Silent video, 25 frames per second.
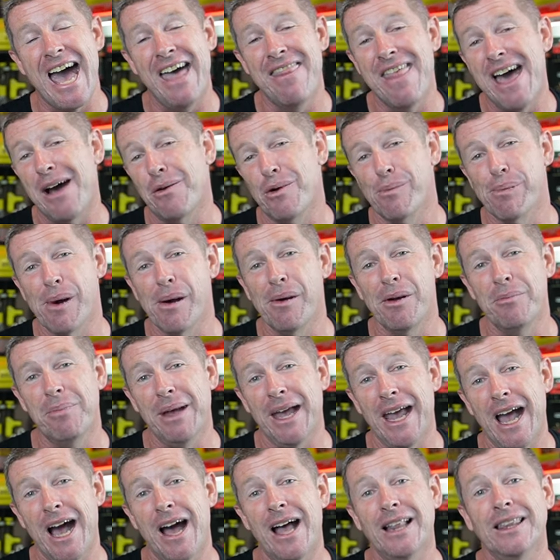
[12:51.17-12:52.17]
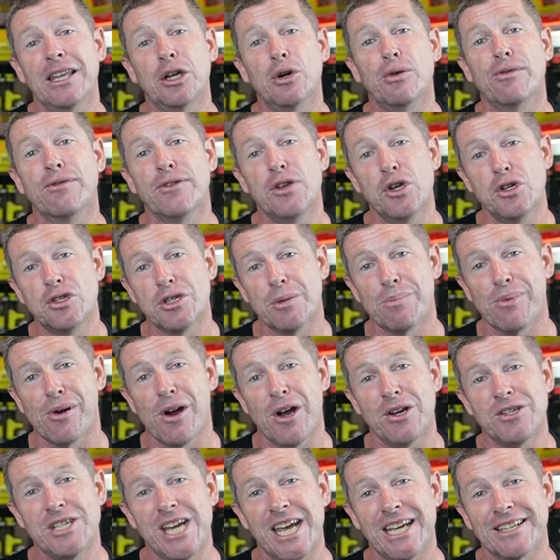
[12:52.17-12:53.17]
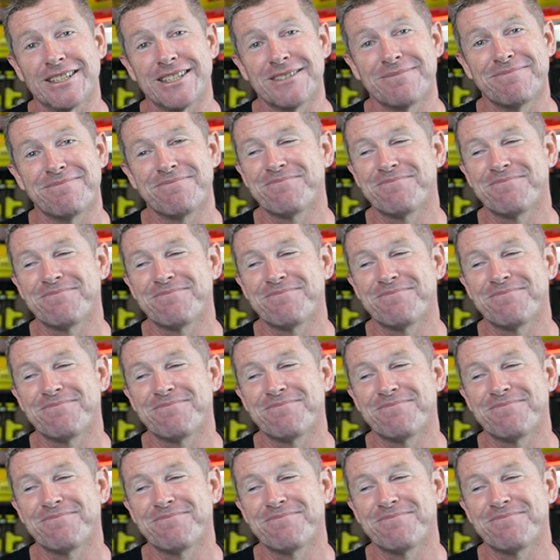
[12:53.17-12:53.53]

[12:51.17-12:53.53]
and that will probably be a little future project.